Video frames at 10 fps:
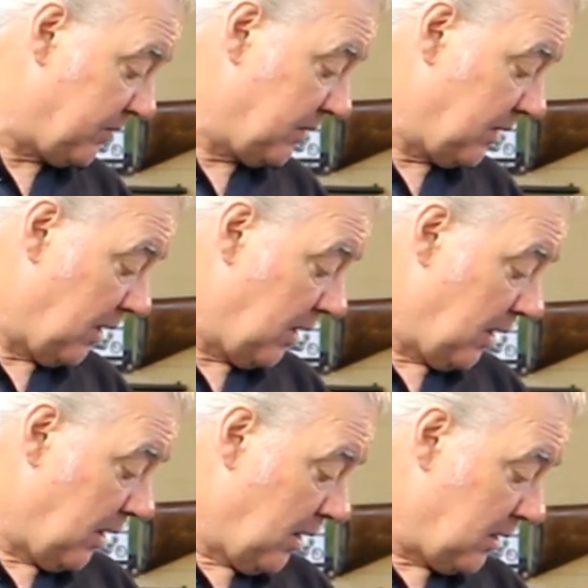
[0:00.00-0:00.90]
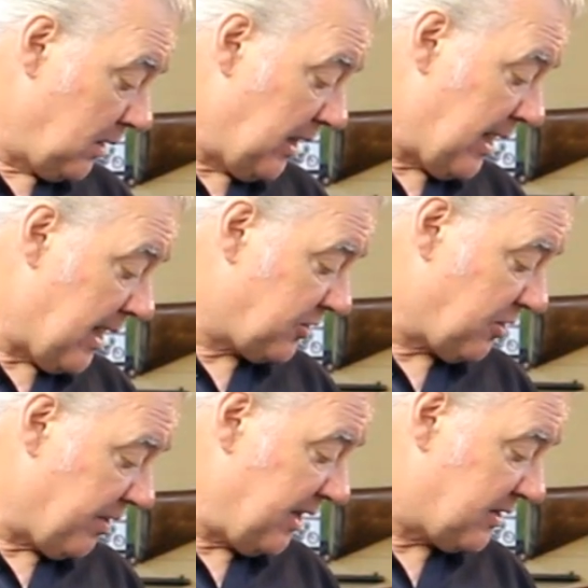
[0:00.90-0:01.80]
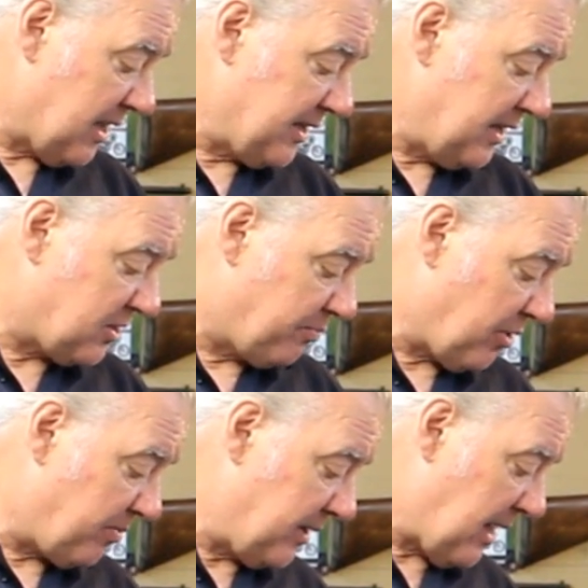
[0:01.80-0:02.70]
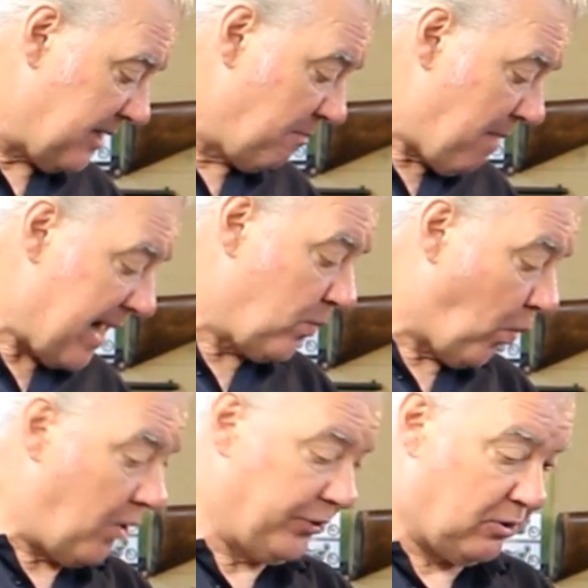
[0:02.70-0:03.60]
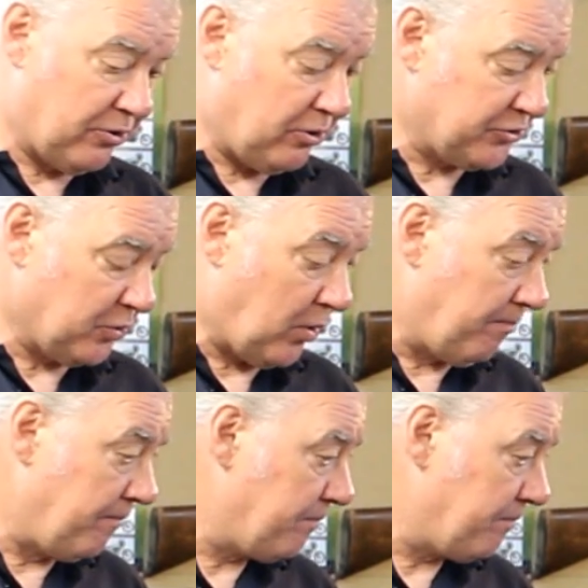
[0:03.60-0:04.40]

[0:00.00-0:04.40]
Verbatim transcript: And one's a bit tired. Yeah, so I need to probably either make one or order one.